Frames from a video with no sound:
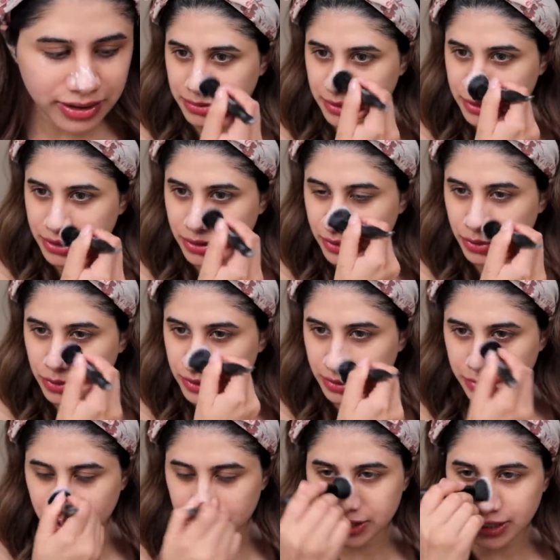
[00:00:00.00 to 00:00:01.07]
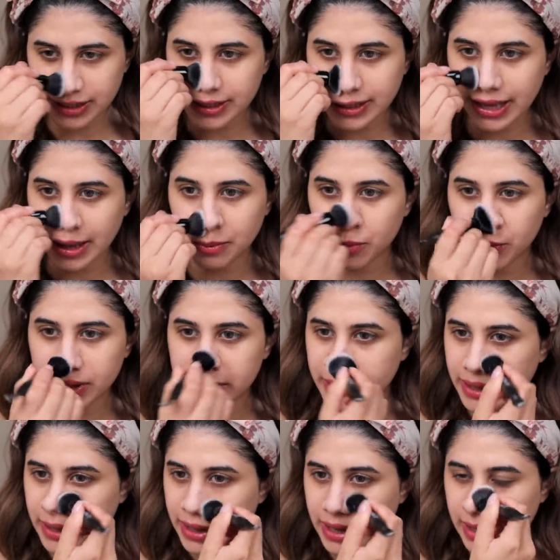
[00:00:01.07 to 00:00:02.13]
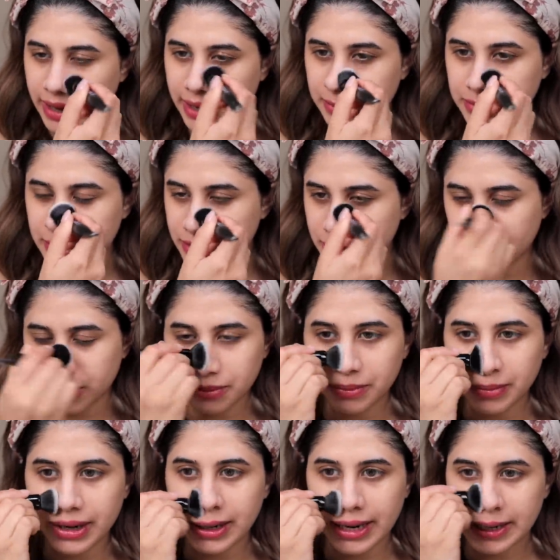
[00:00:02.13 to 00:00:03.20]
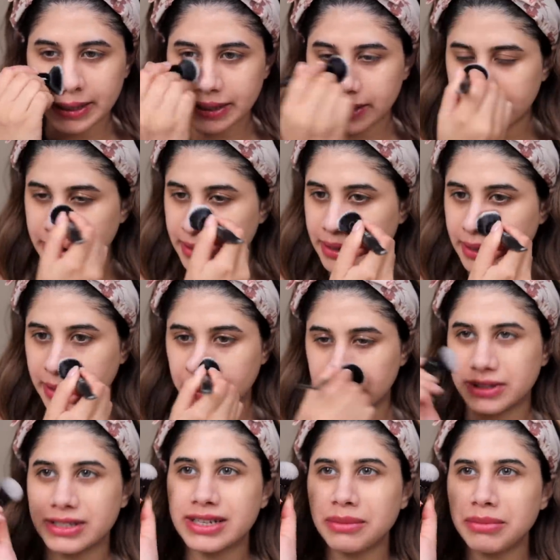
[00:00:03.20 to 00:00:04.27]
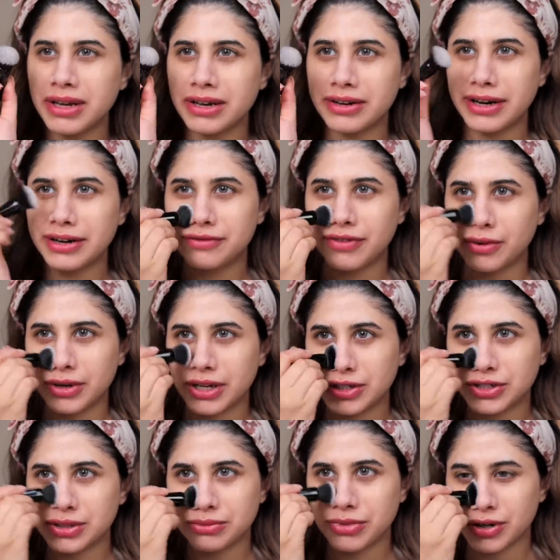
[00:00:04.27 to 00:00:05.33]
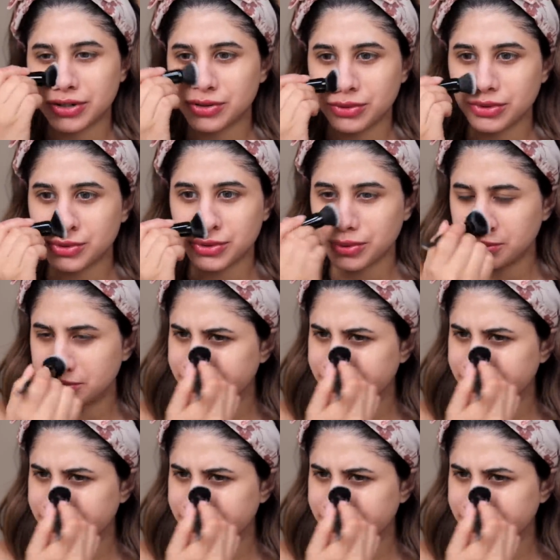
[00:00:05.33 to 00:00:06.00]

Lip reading: just gonna use a brush that it came with, and I'm just gonna blend it. This can be a great foundation brush also,